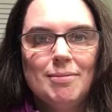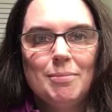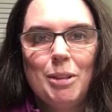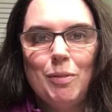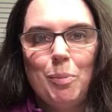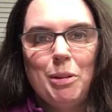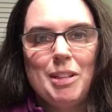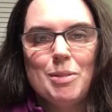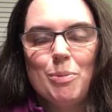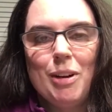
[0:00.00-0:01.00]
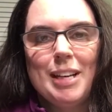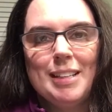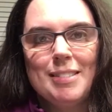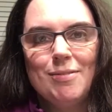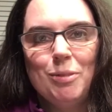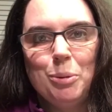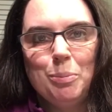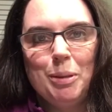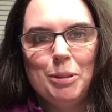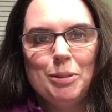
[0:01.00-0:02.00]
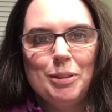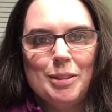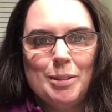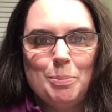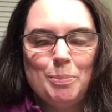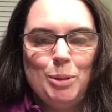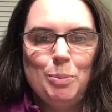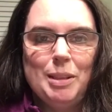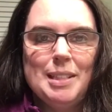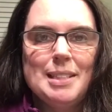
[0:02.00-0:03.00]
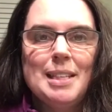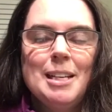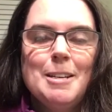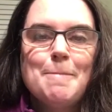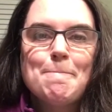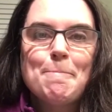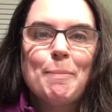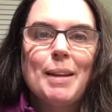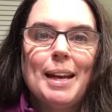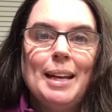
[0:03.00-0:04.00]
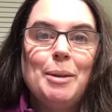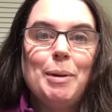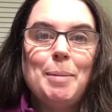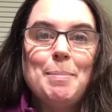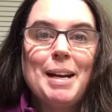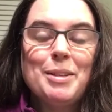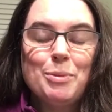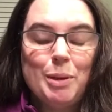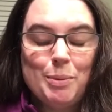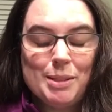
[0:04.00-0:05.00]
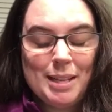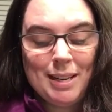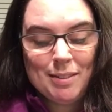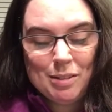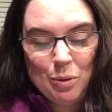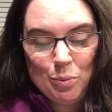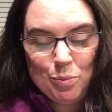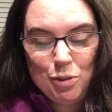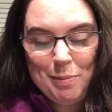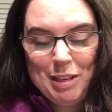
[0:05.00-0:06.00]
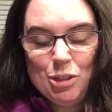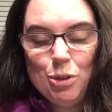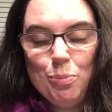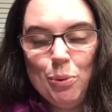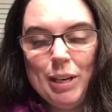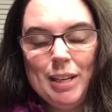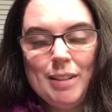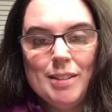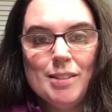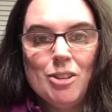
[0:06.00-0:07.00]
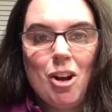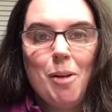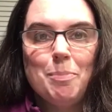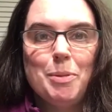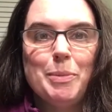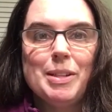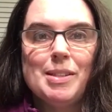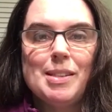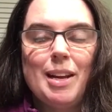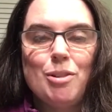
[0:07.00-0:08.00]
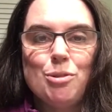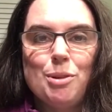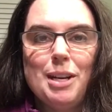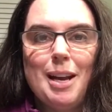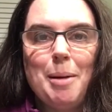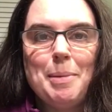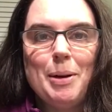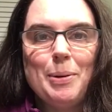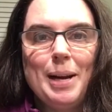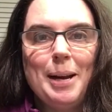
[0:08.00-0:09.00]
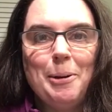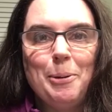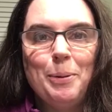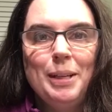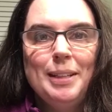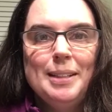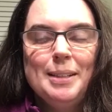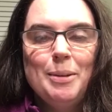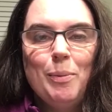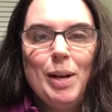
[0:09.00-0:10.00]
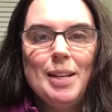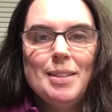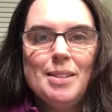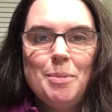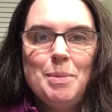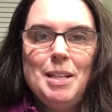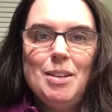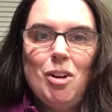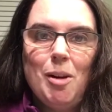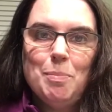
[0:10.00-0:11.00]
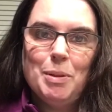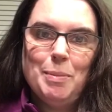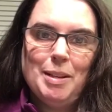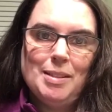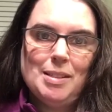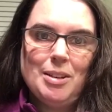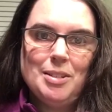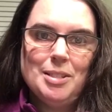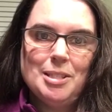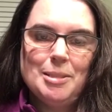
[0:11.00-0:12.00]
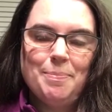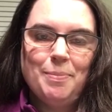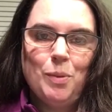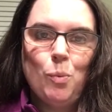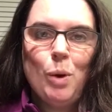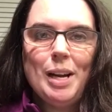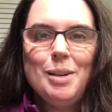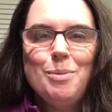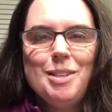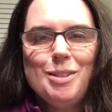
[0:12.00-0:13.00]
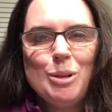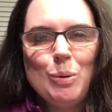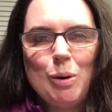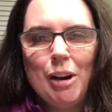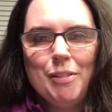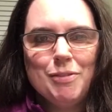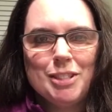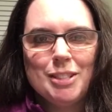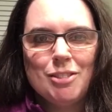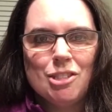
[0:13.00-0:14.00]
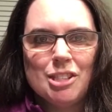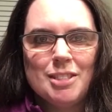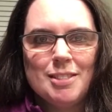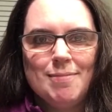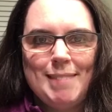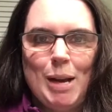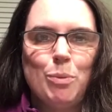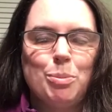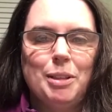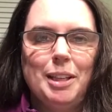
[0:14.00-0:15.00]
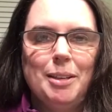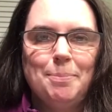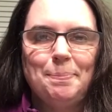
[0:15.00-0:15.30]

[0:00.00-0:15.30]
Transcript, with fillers: of a place where I can film better in this new place. Anyway, back to what I was saying. So she makes a good point in this compliments entry about how when somebody compliments us, why do we so often just downplay it?